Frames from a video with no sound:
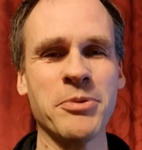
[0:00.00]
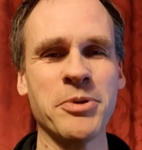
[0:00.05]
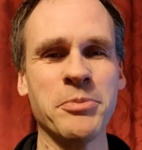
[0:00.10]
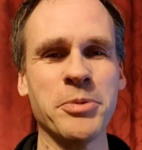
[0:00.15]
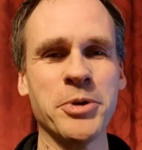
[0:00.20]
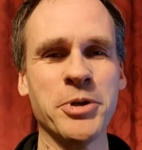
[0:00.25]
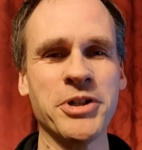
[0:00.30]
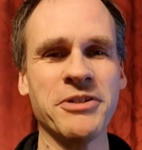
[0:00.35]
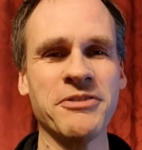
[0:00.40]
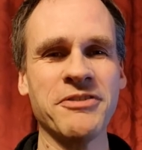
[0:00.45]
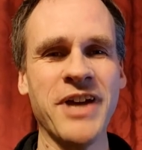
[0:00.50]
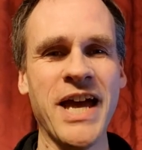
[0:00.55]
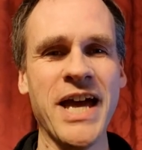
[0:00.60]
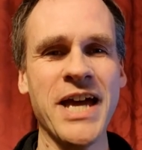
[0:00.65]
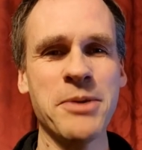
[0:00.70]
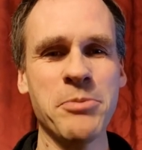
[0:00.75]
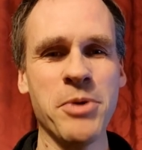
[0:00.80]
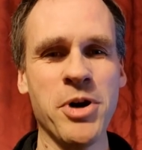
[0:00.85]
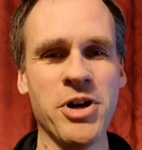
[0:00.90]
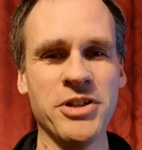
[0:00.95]
the book of
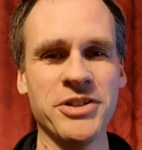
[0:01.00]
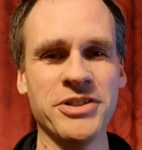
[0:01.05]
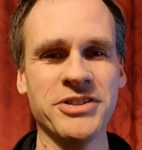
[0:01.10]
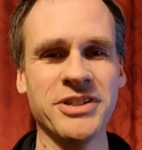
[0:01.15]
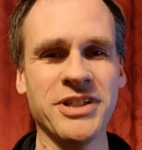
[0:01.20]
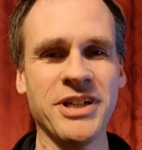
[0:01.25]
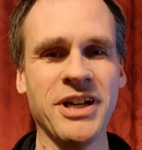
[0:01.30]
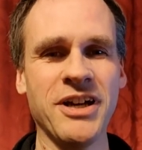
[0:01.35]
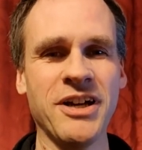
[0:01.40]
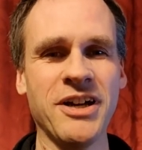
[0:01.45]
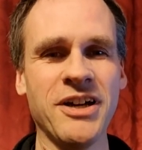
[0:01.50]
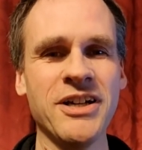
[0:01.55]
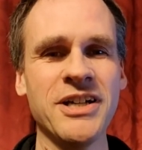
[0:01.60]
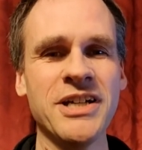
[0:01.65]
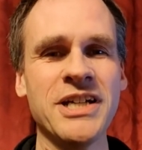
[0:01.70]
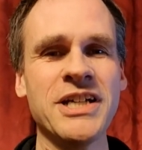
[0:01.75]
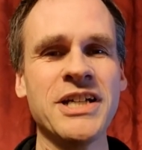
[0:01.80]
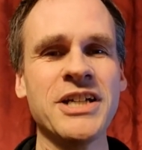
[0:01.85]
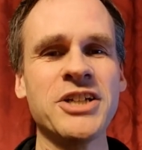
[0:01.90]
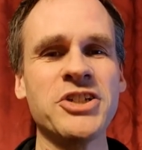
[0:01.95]
Amos are
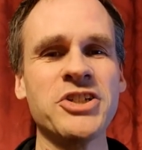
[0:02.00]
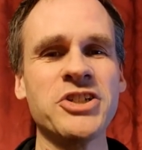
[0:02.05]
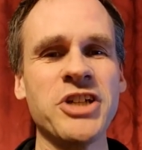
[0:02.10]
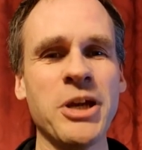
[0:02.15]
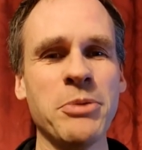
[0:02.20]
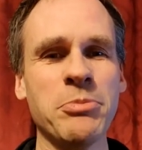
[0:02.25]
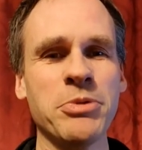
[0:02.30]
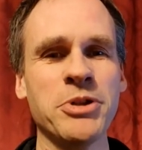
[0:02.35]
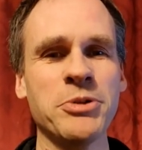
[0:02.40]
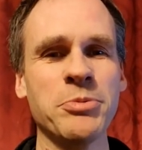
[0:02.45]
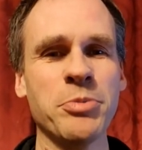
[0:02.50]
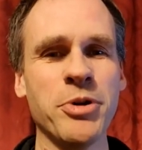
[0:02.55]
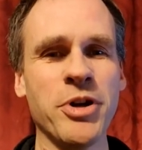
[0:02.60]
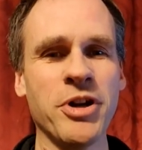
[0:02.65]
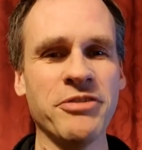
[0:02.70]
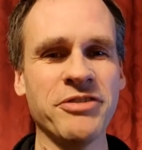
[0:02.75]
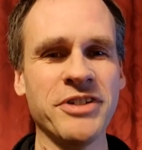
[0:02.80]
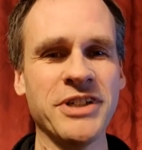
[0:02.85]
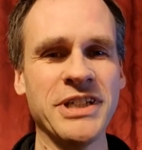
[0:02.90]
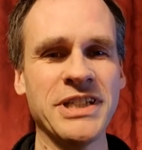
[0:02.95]
shepherd,
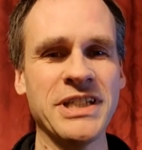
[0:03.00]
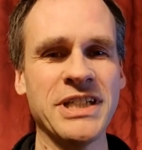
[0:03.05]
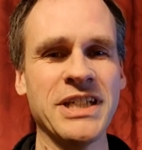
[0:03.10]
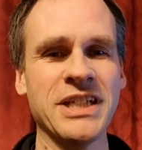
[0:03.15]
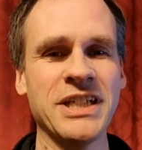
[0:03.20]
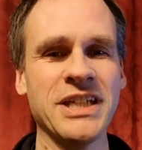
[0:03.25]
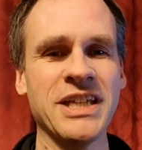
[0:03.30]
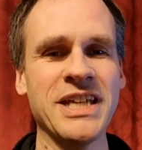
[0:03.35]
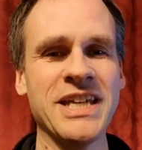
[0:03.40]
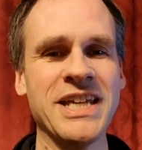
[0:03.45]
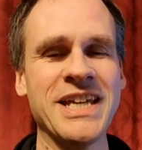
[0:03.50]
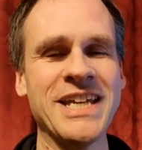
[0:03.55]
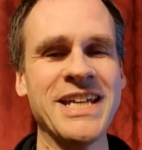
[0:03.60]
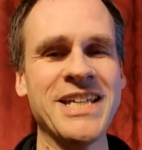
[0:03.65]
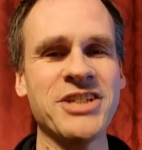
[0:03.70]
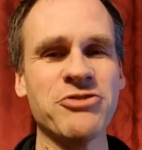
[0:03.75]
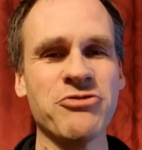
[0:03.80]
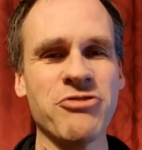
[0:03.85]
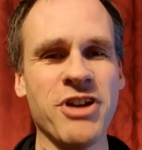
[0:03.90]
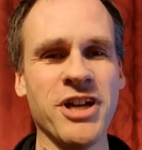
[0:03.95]
prophet,
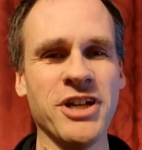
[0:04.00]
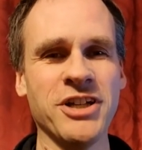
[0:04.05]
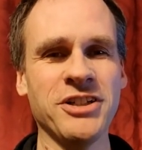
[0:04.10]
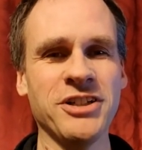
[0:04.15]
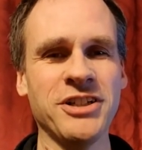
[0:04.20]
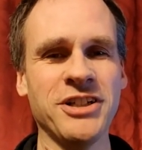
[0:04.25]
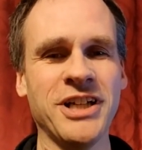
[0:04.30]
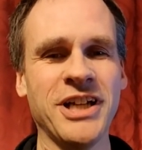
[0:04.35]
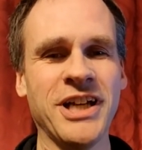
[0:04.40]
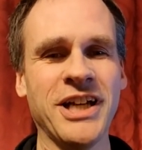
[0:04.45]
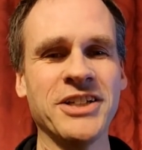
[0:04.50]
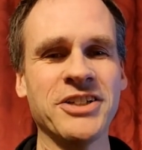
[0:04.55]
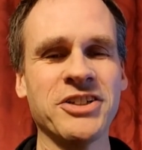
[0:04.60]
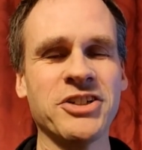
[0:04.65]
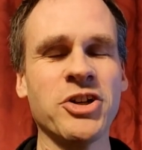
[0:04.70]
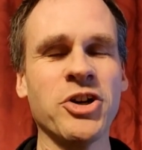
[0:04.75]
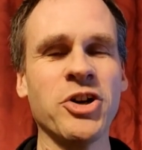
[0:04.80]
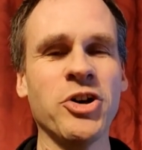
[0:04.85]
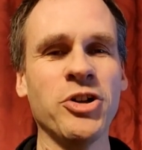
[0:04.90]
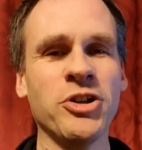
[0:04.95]
Israel, and
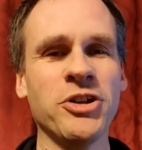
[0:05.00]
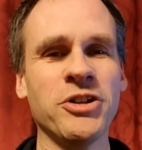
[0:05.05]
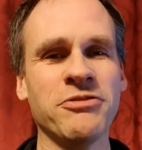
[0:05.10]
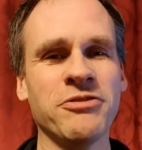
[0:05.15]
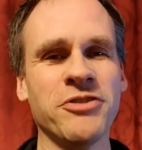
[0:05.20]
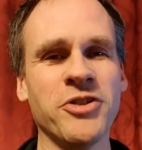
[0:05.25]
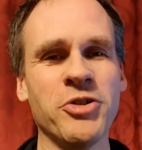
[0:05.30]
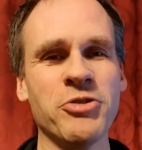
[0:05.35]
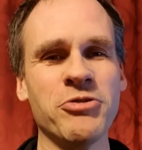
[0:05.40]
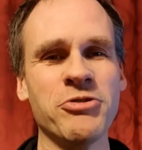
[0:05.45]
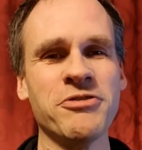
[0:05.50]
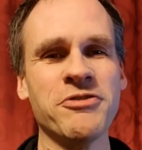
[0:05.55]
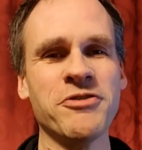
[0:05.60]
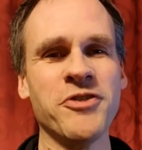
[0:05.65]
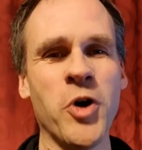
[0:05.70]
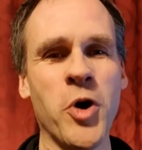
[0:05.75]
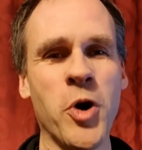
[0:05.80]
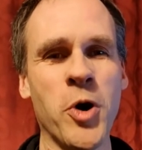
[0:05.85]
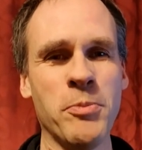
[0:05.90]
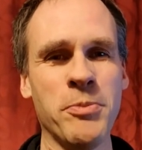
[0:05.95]
call for
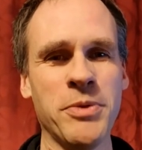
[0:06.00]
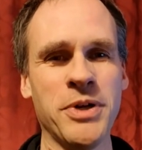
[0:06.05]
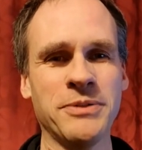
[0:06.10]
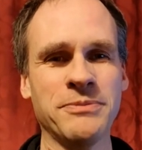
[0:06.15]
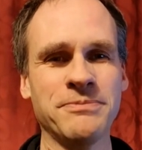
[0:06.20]
reform.